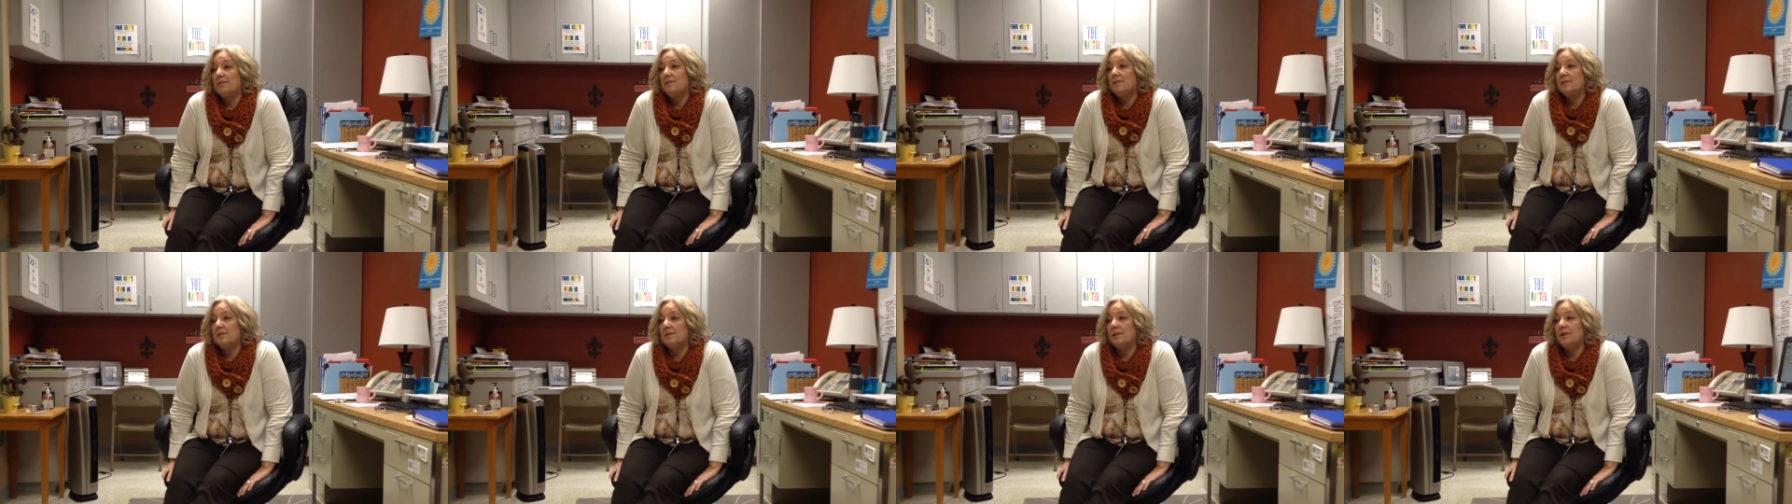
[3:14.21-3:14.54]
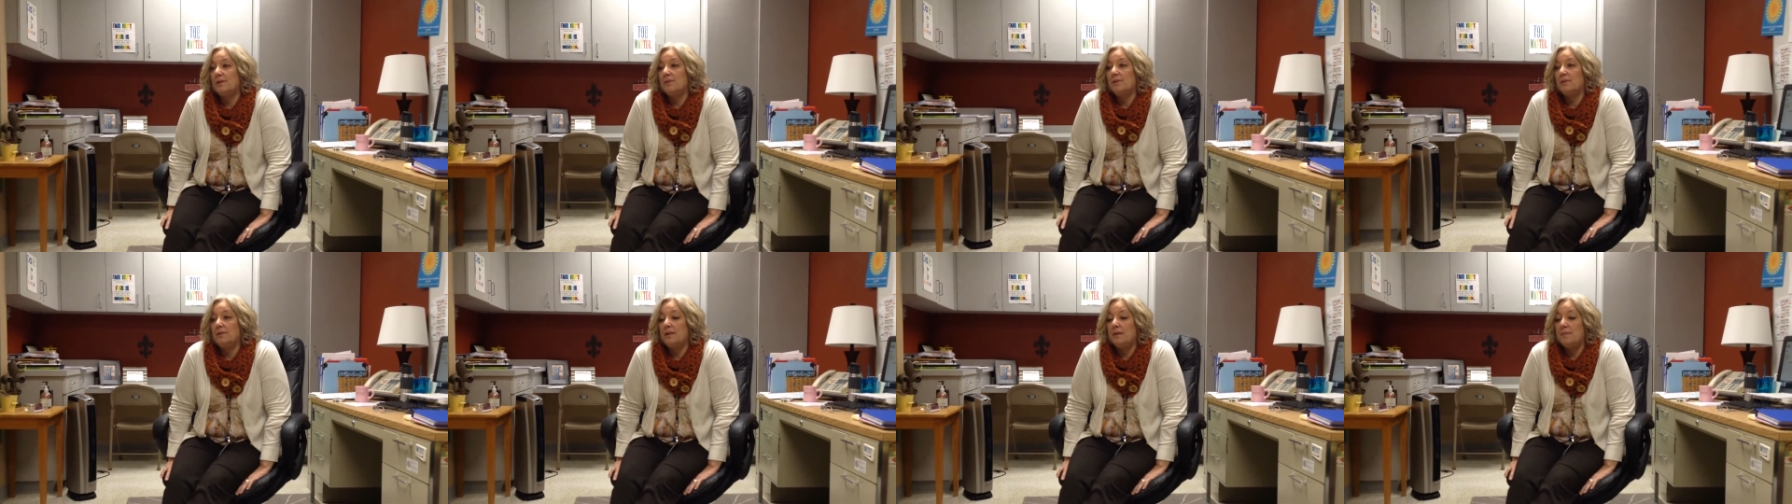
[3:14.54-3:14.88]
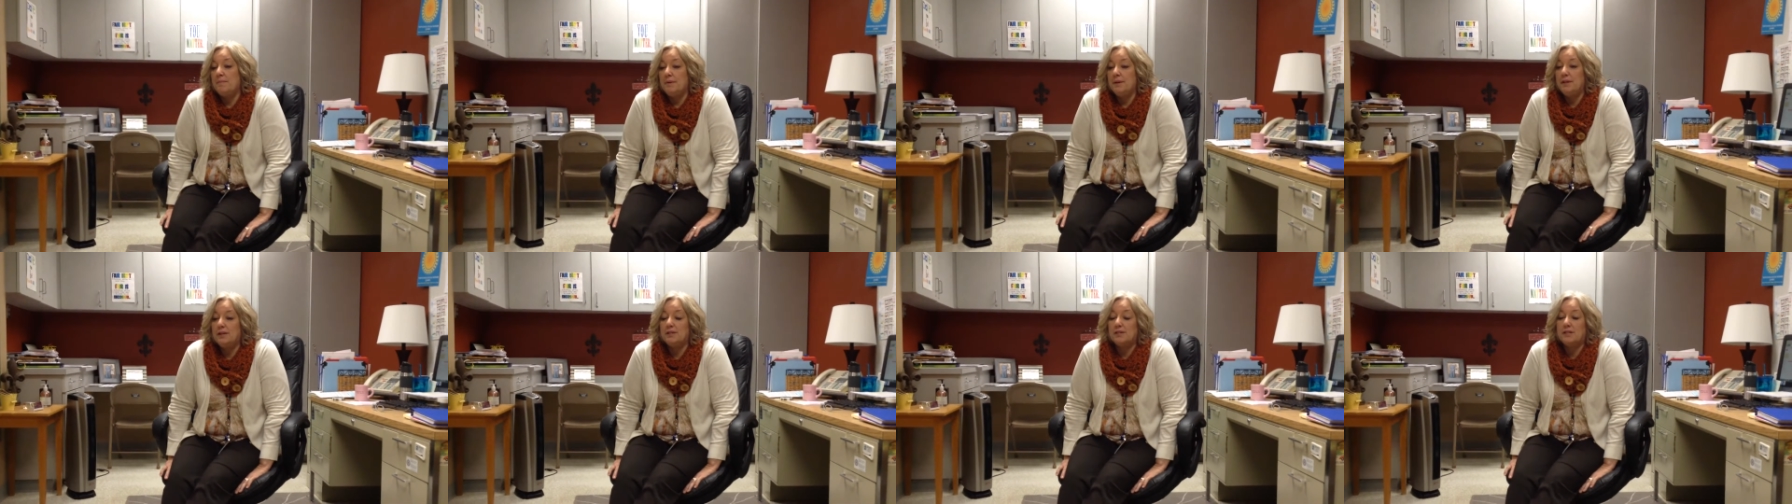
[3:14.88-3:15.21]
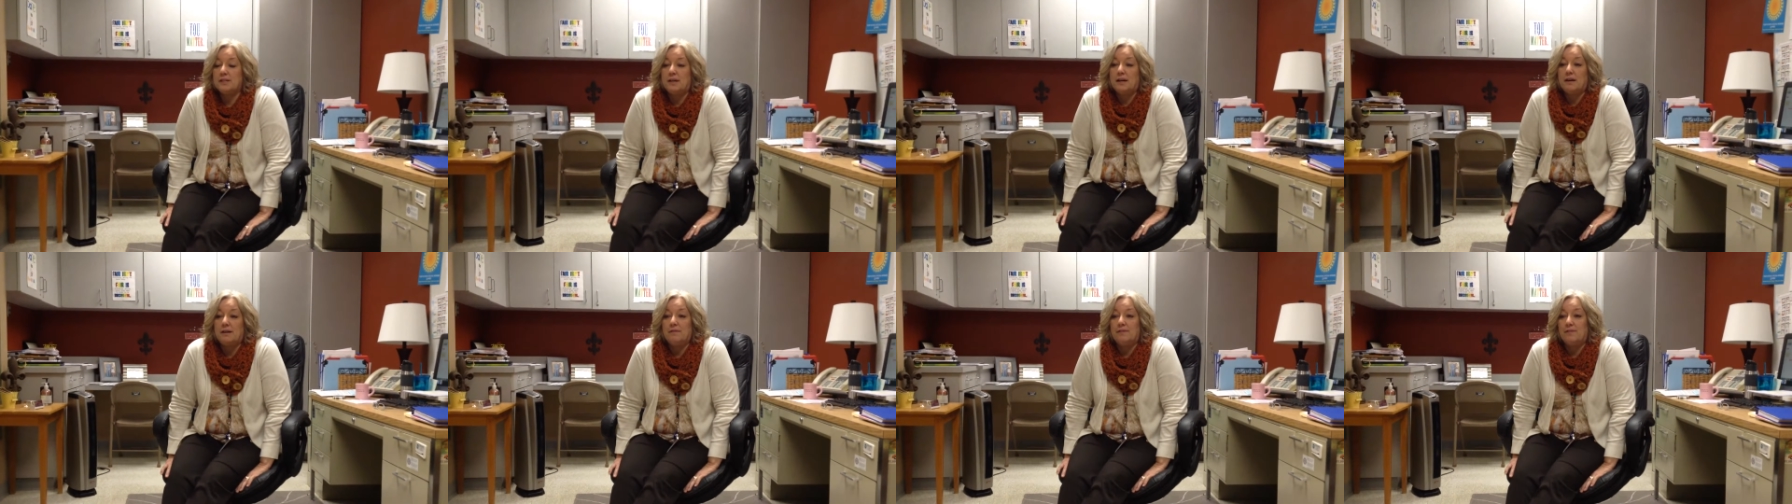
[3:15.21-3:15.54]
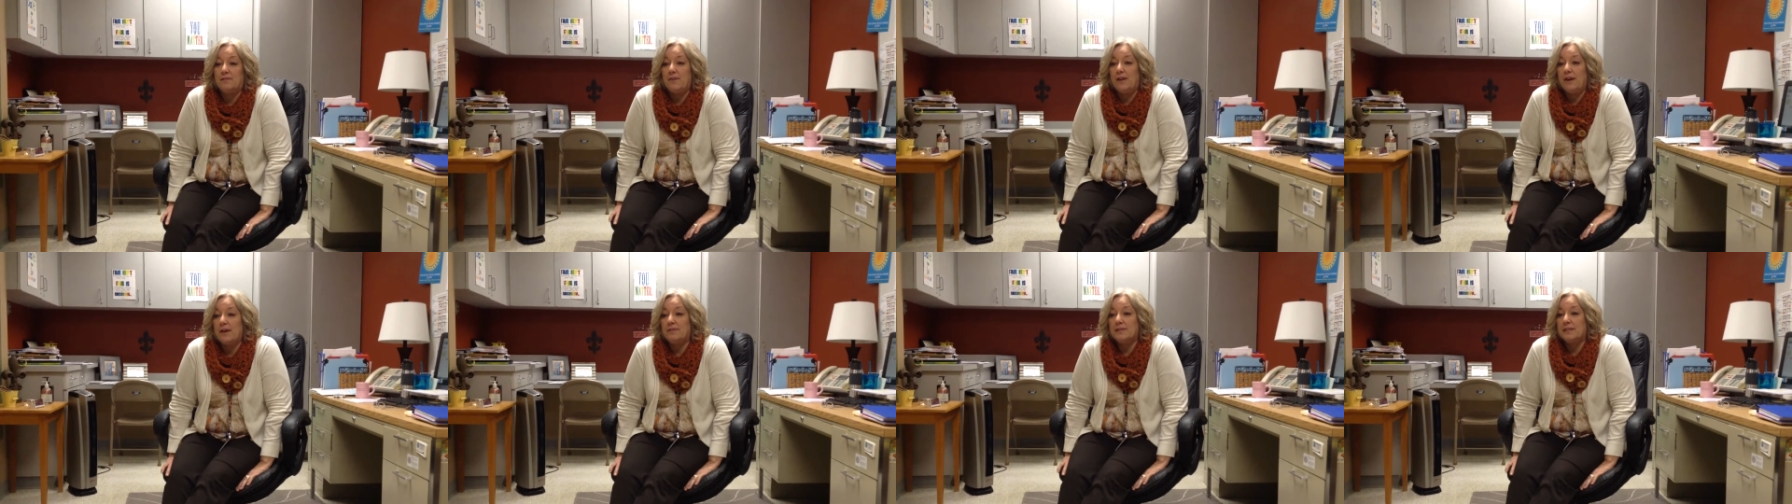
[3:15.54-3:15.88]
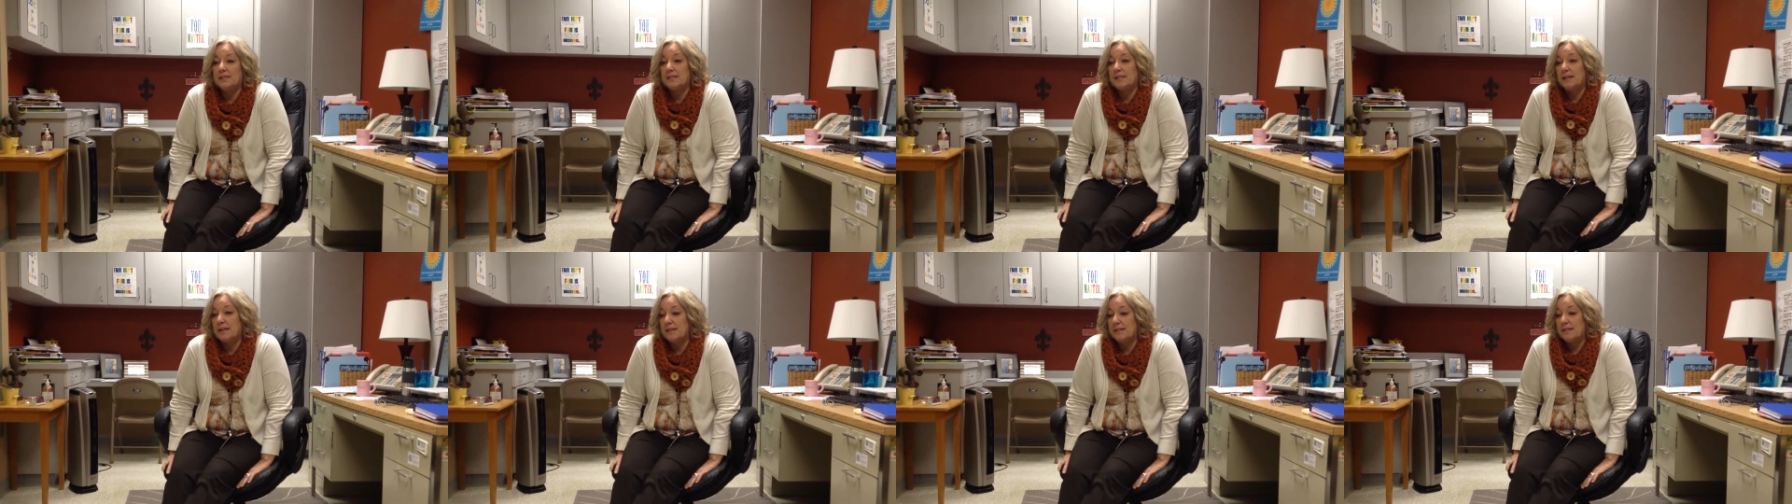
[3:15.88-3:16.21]
So limit yourself. If you have to
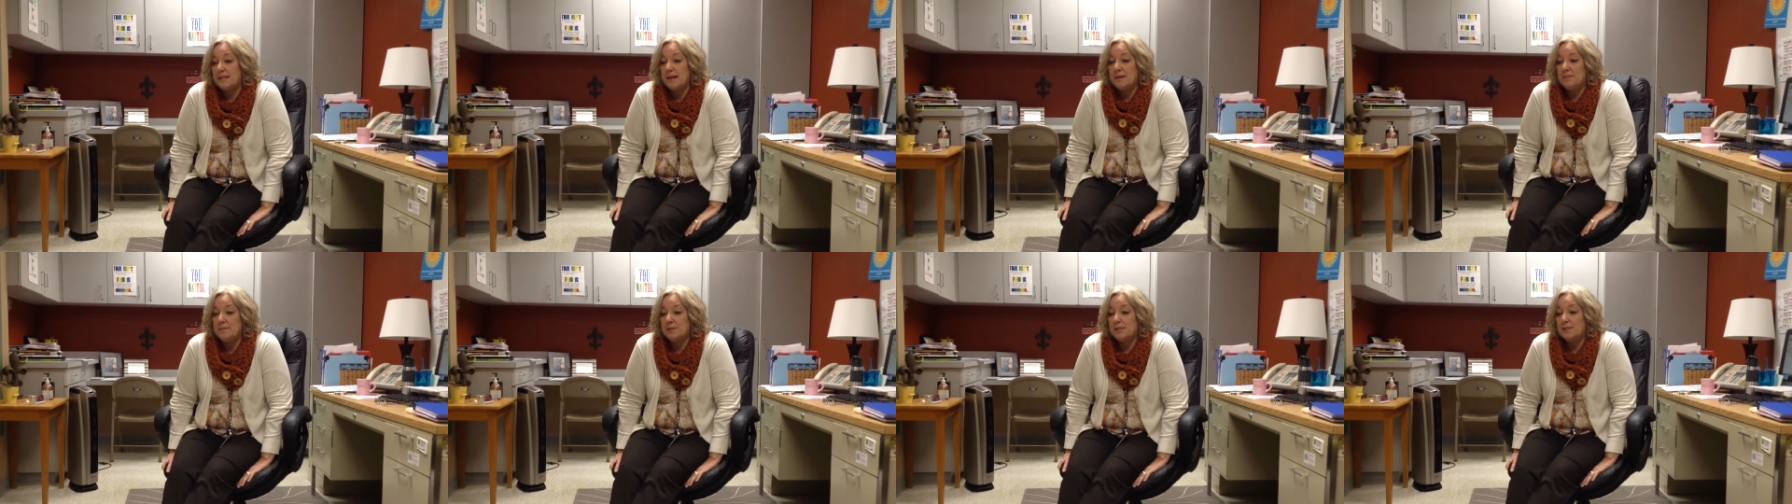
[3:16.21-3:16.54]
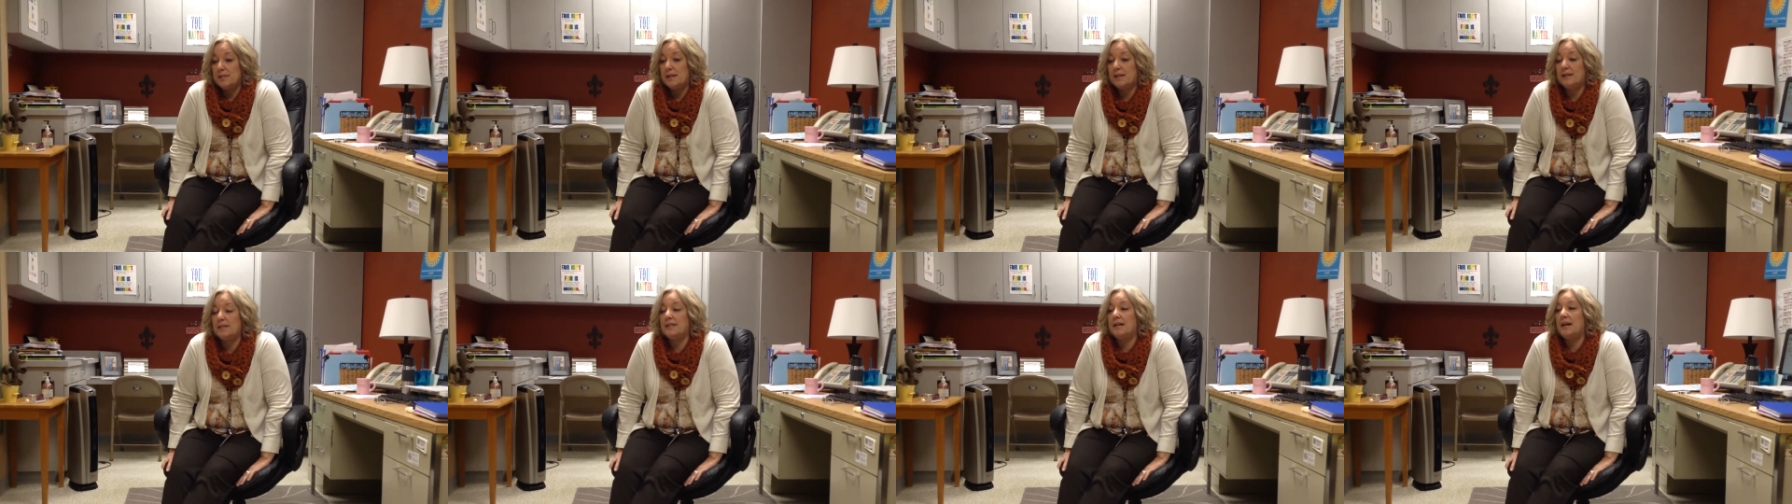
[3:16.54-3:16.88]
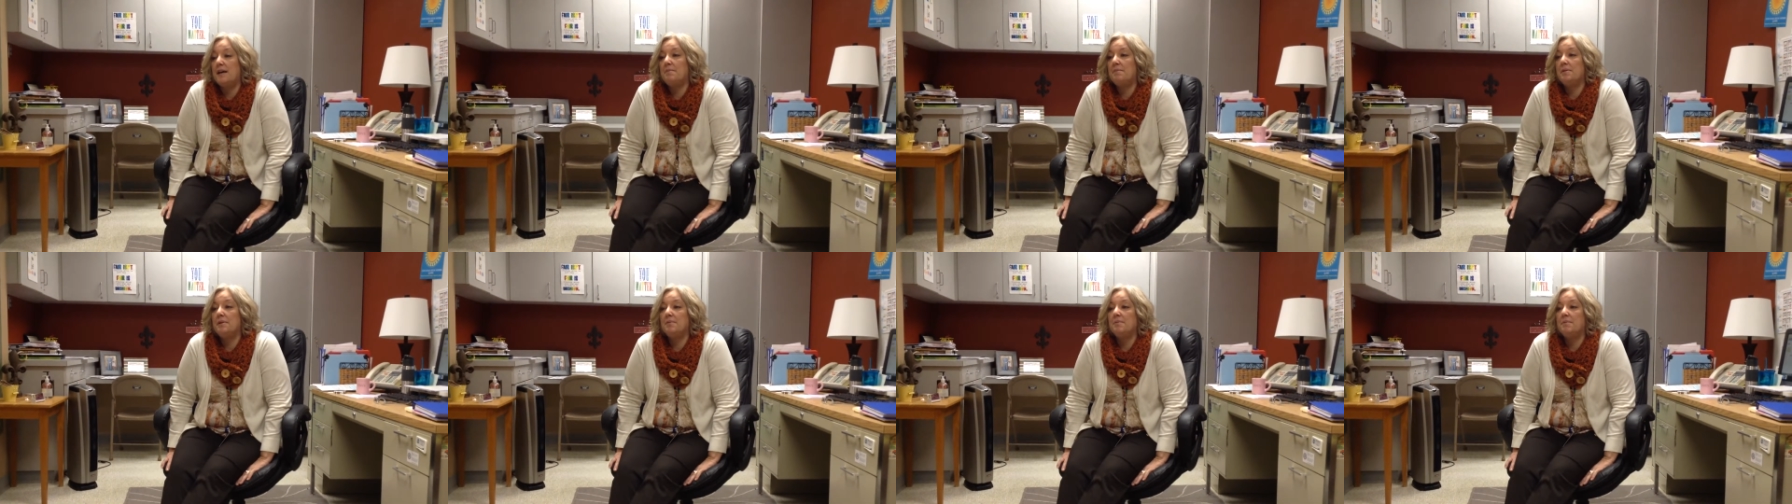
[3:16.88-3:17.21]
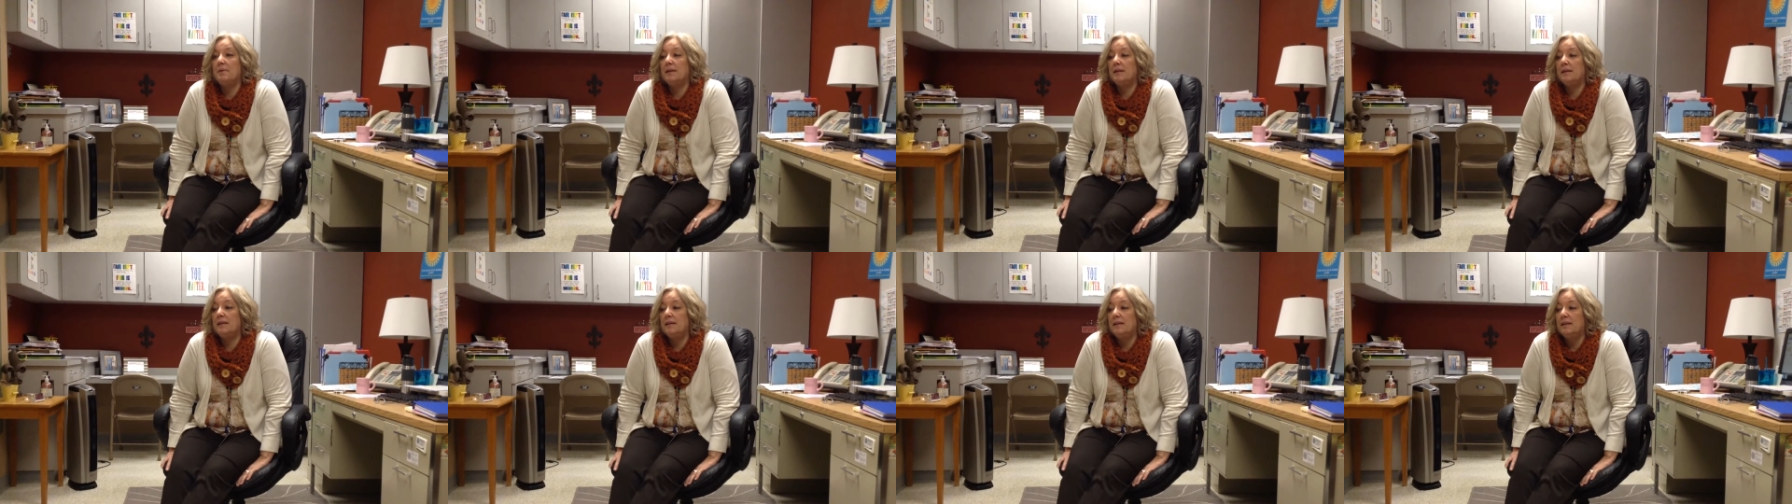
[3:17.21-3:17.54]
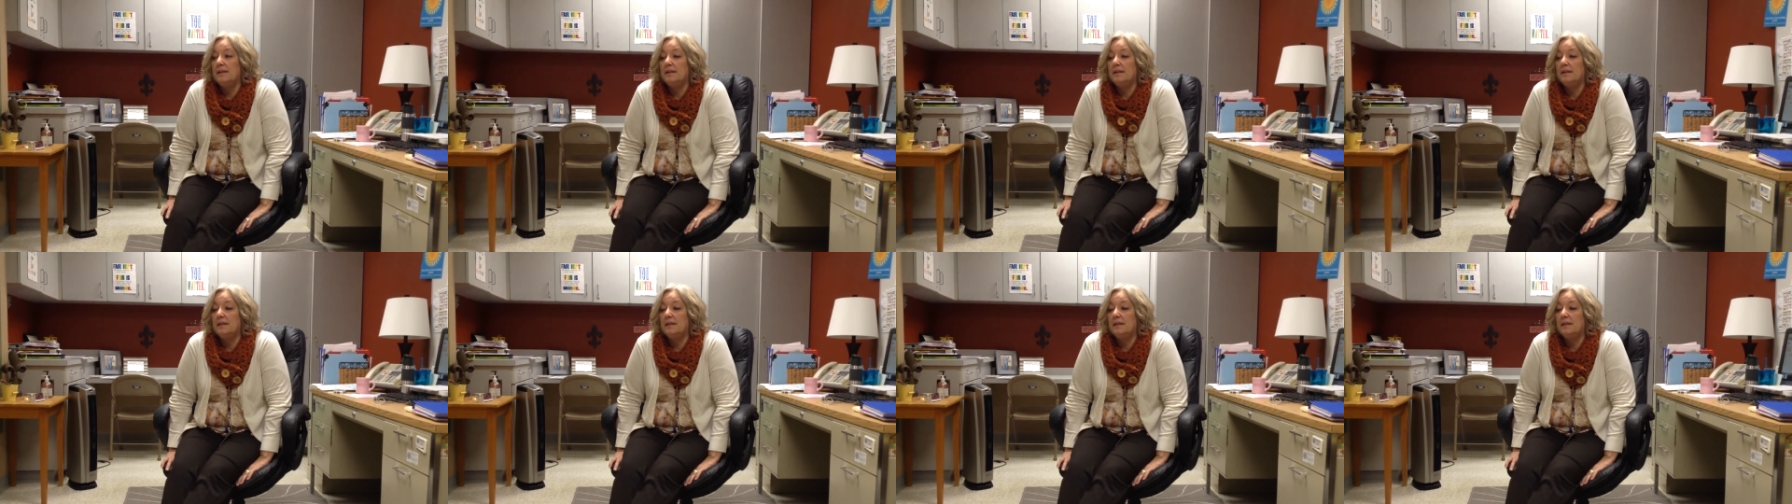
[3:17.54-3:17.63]
set a timer, but